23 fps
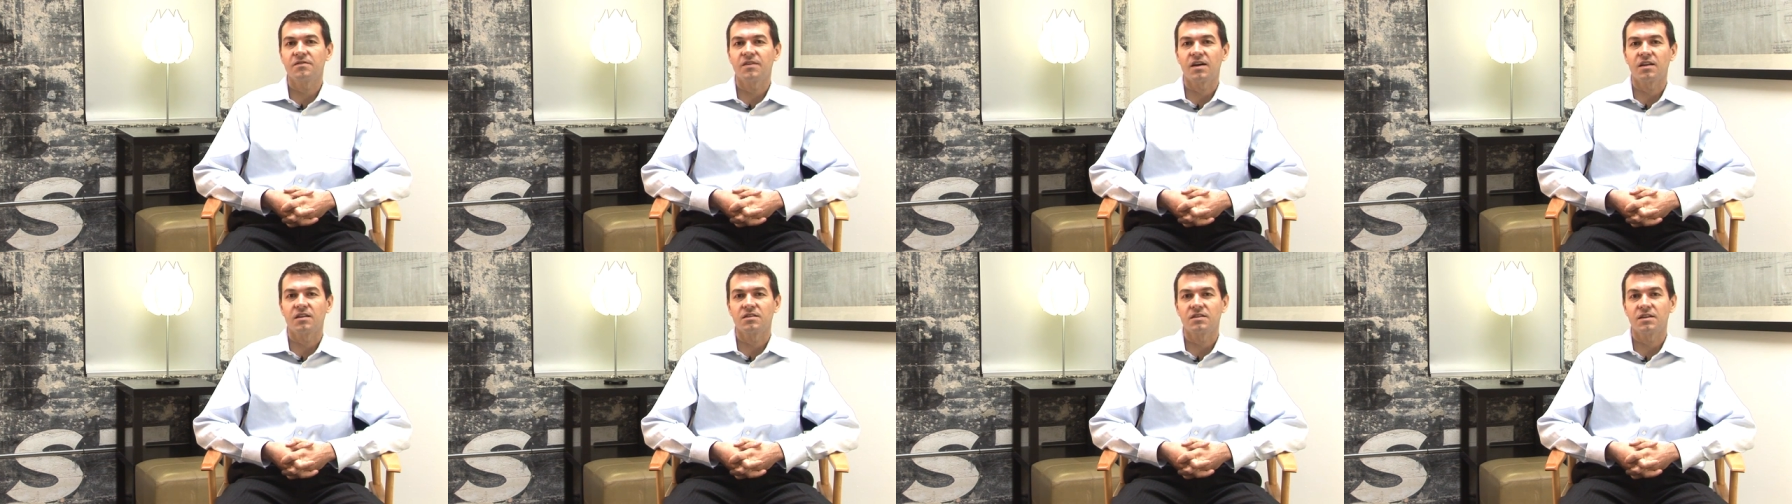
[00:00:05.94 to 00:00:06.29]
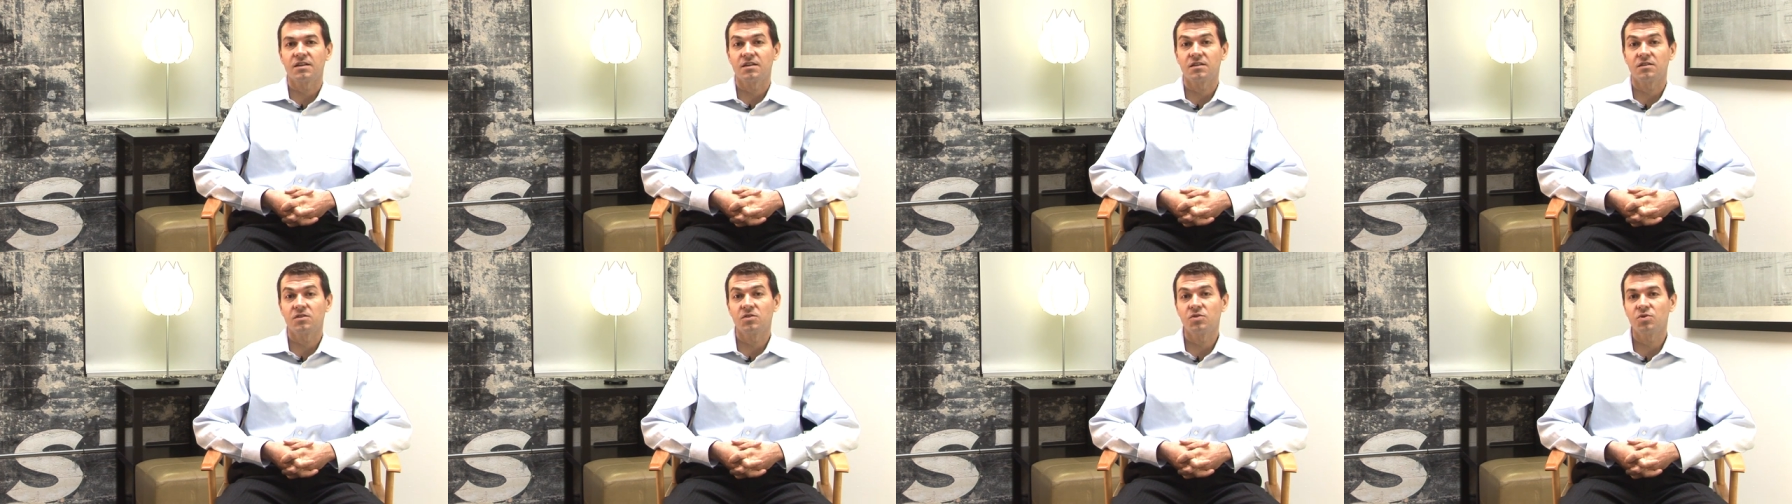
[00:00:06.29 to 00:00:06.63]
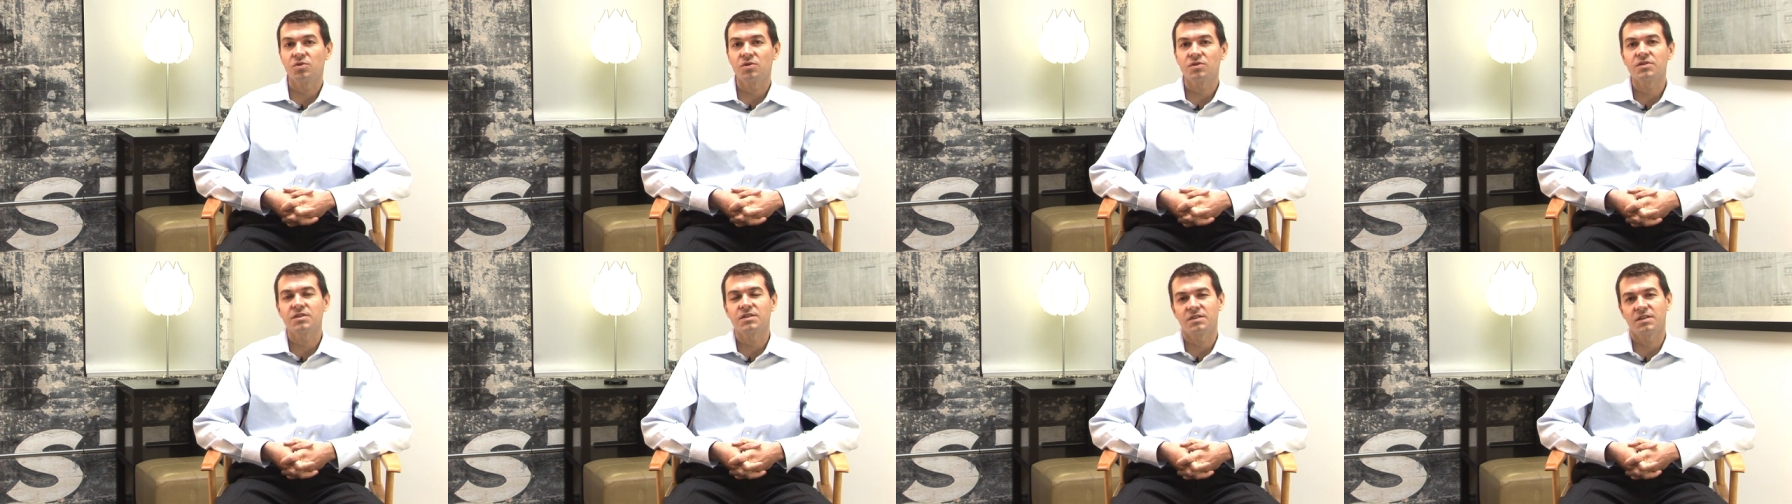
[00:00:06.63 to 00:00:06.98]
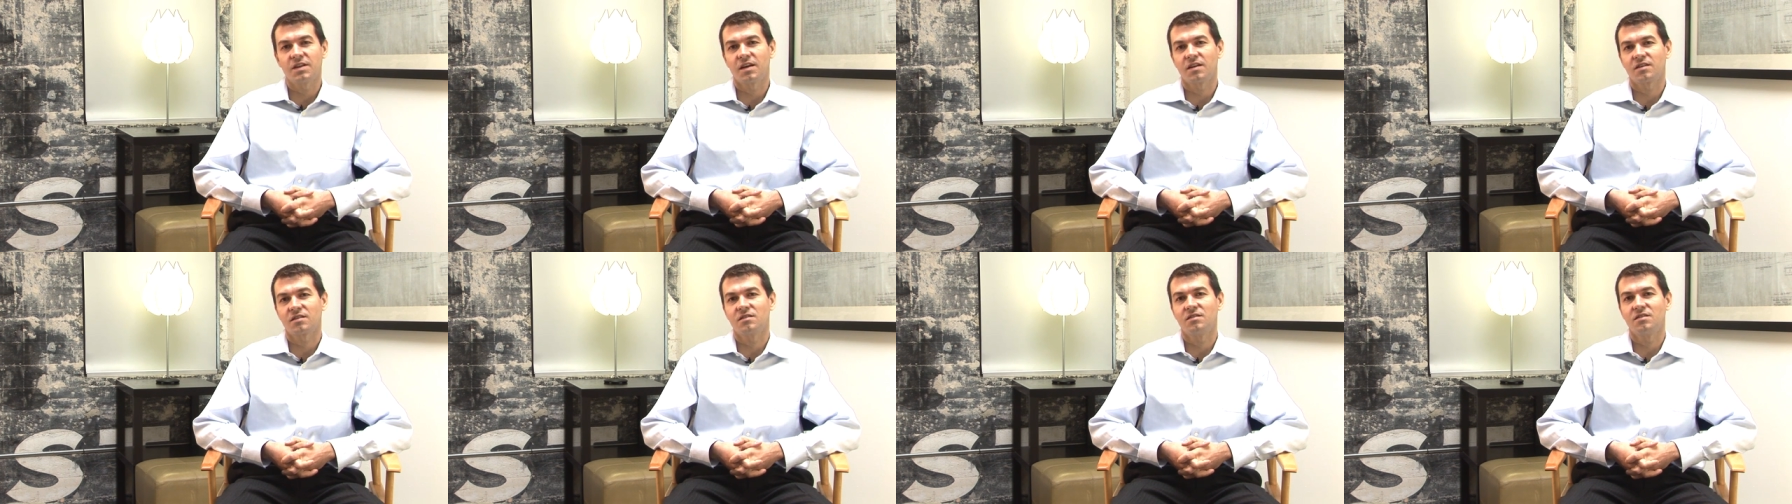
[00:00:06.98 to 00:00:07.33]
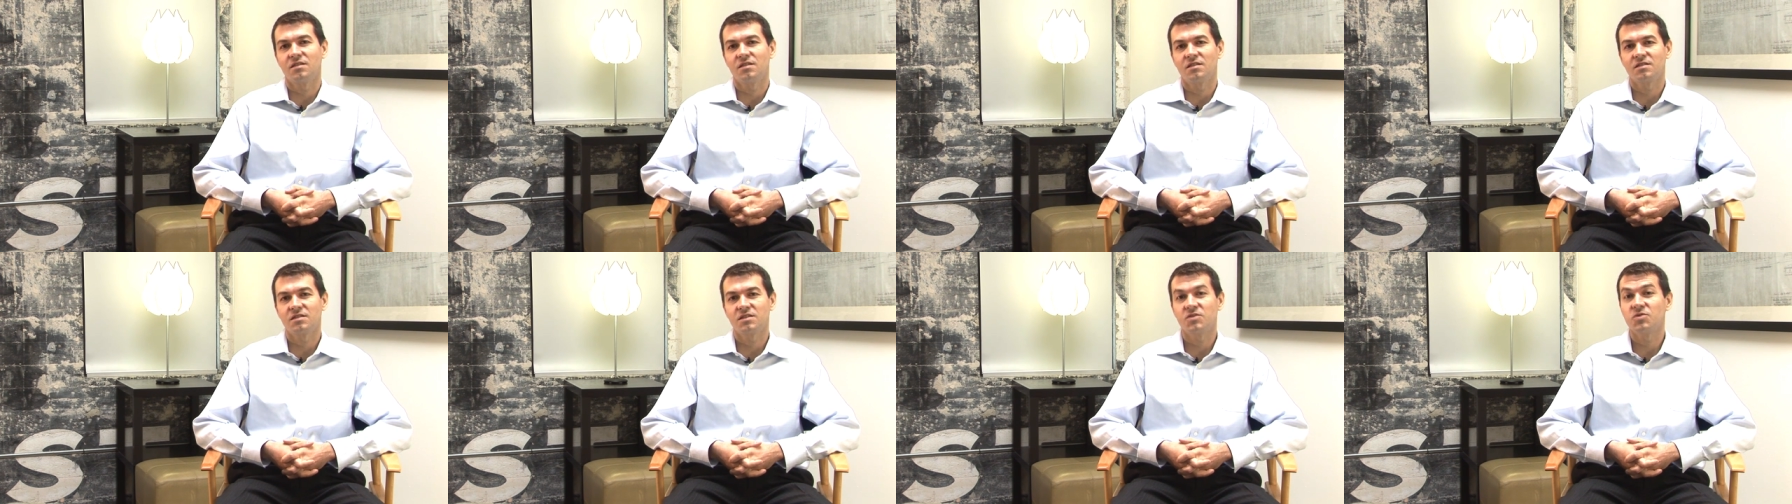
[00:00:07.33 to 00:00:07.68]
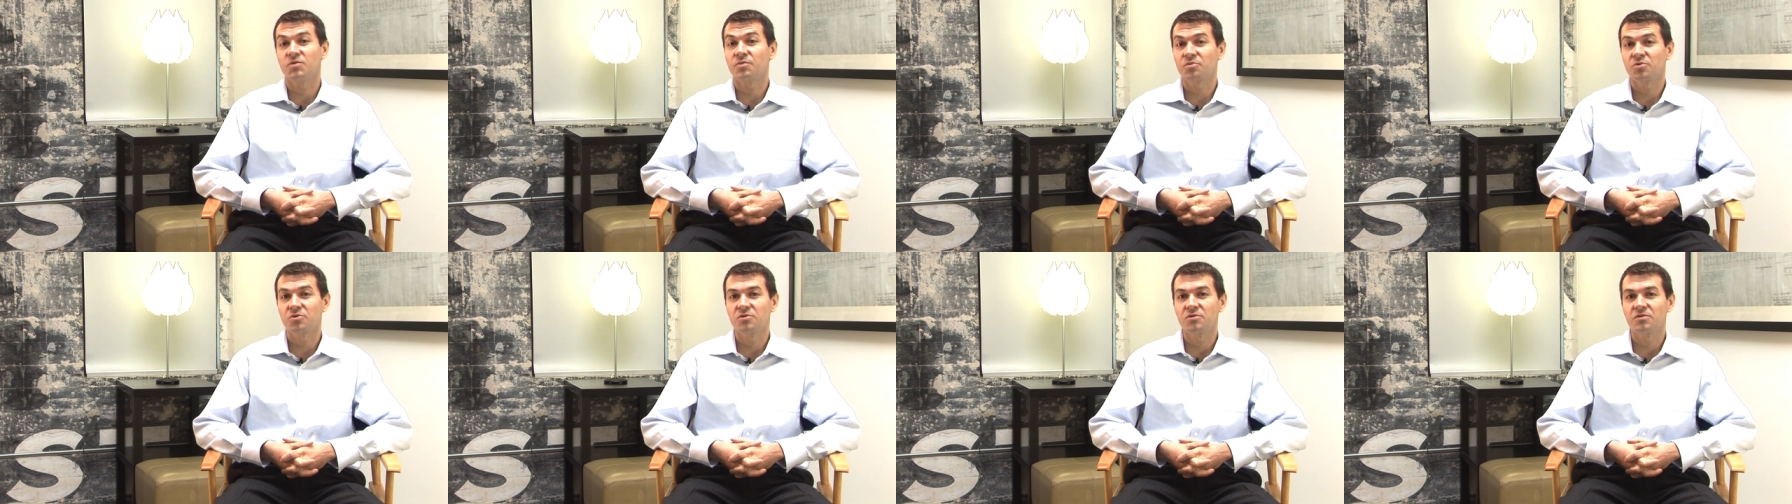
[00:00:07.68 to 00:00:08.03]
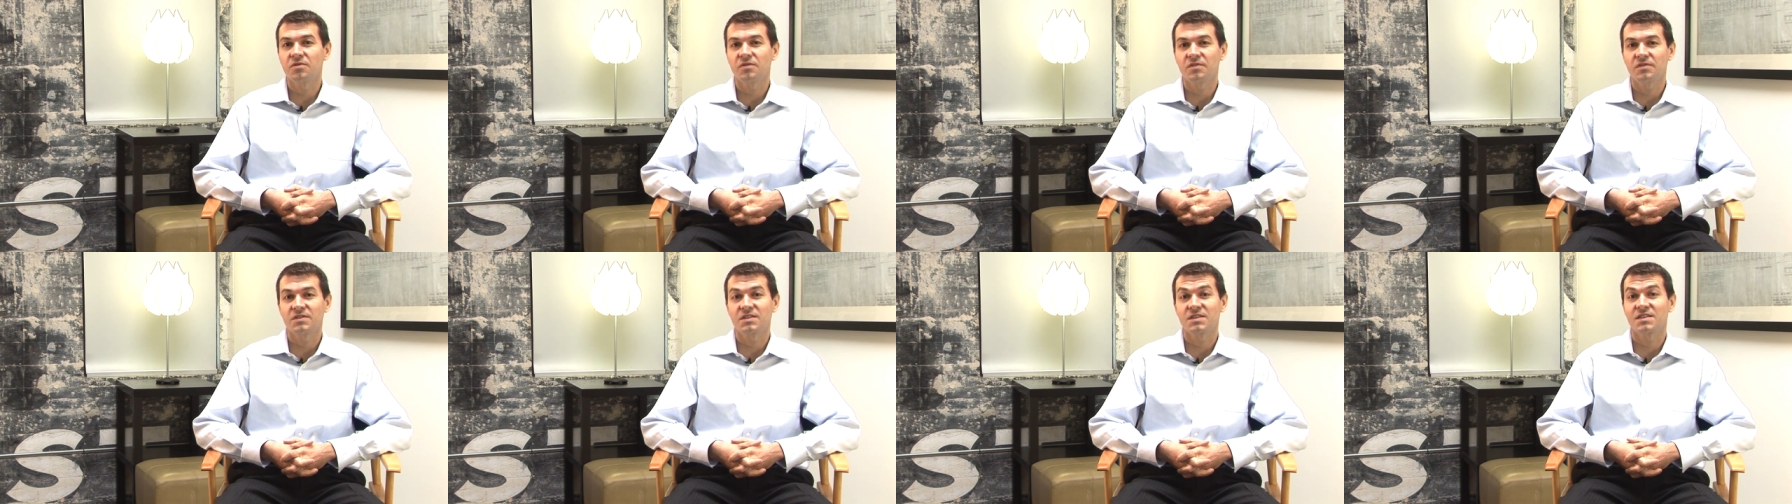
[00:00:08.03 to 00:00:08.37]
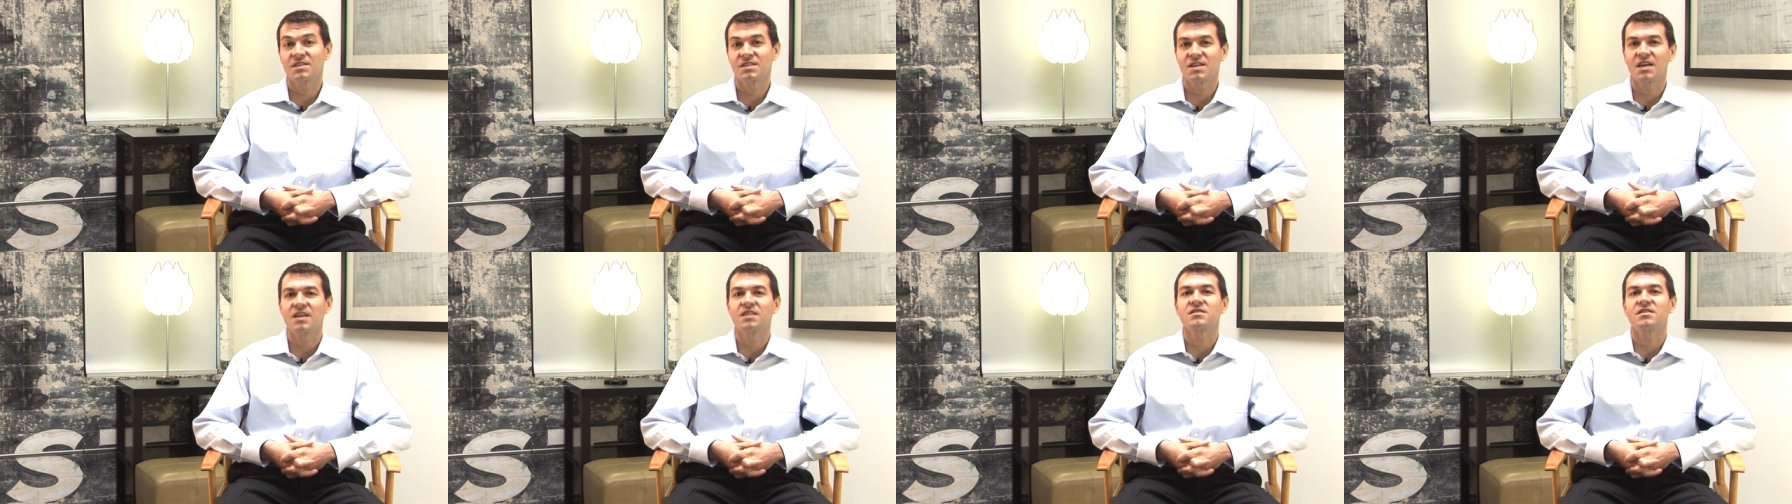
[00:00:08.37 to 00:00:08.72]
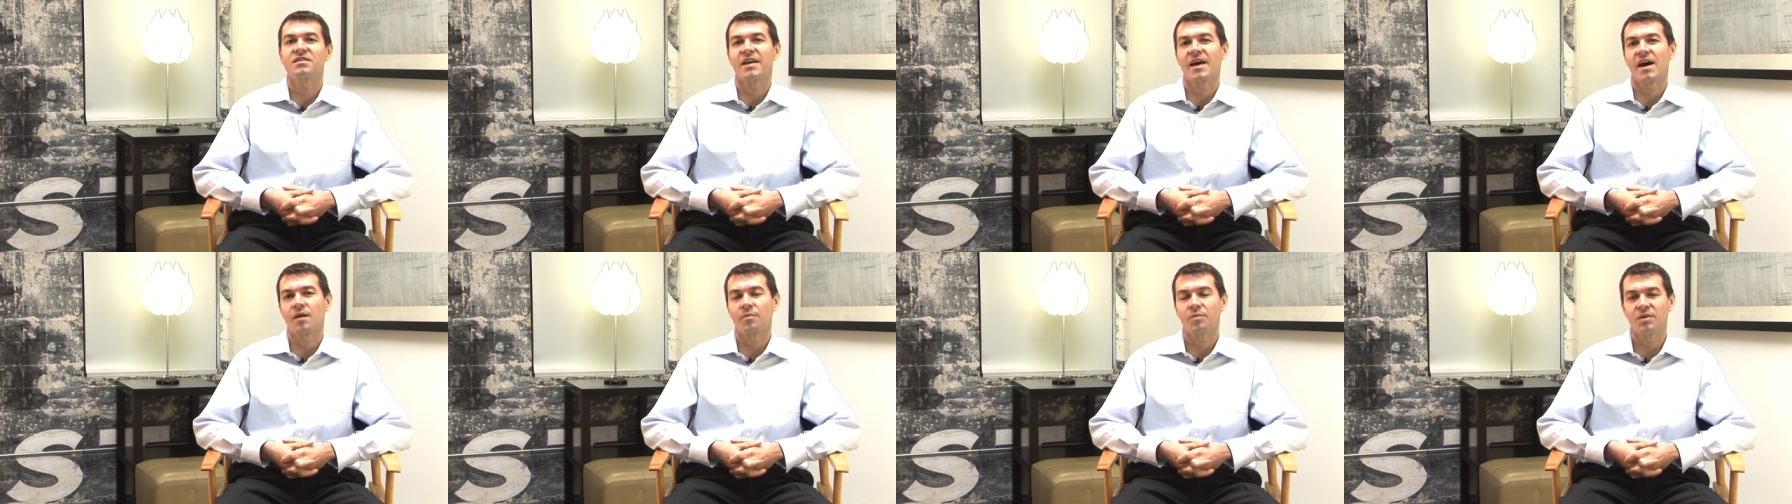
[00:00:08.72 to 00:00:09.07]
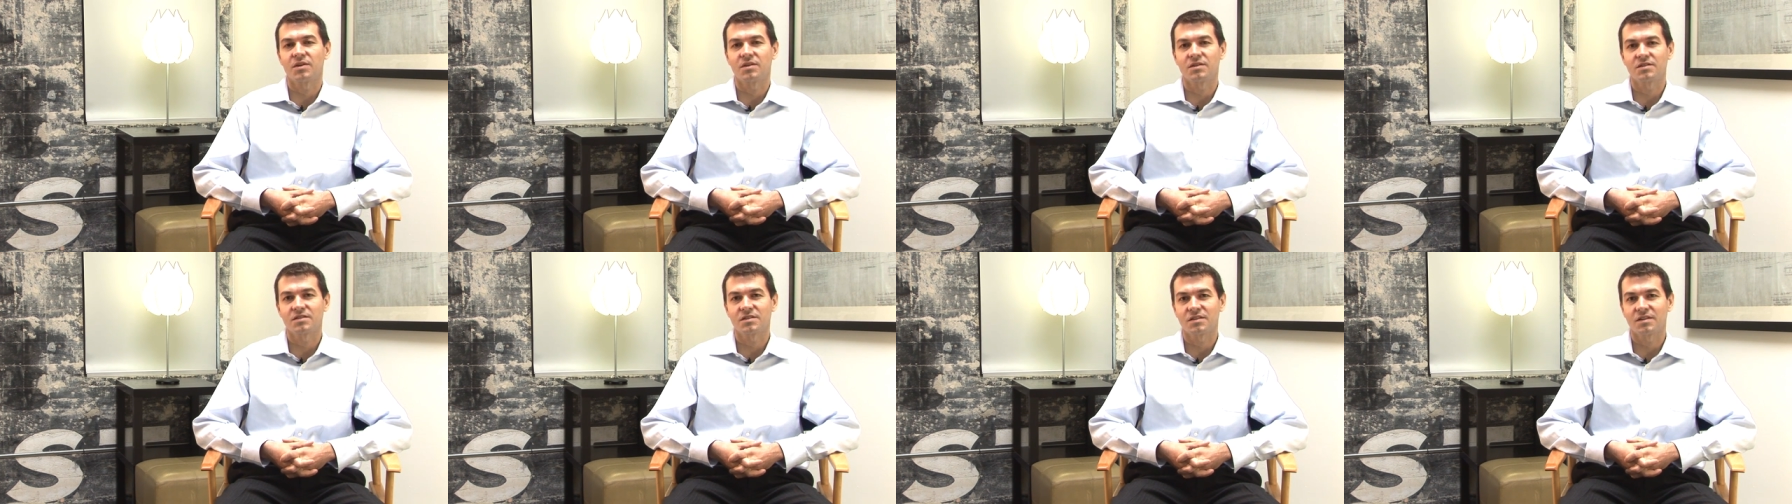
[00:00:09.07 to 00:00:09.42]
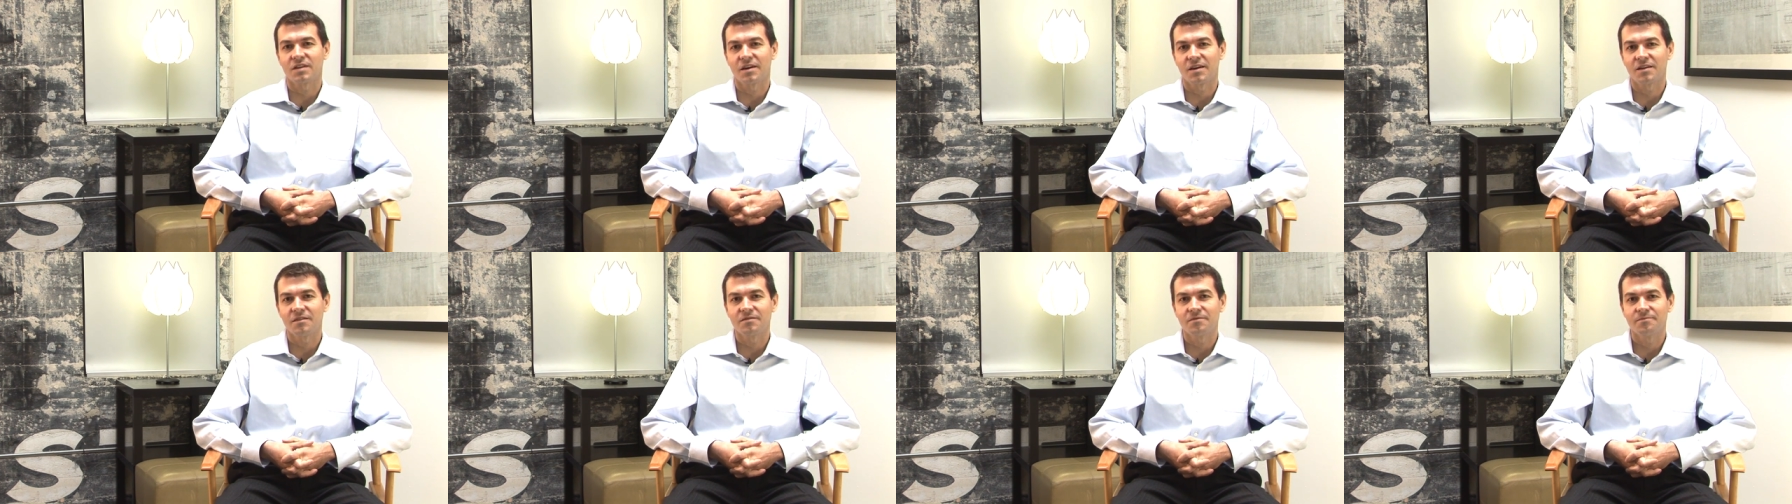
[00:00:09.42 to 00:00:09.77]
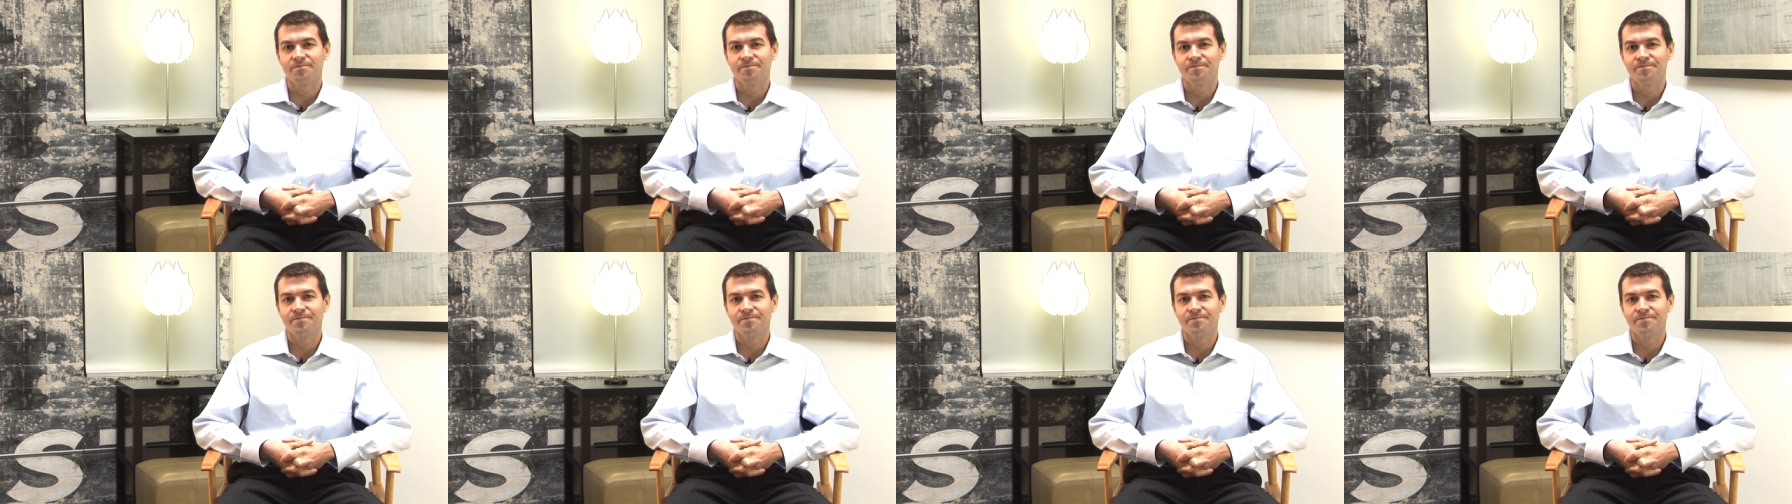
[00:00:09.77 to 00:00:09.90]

validated tools and techniques to improve success and happiness in life.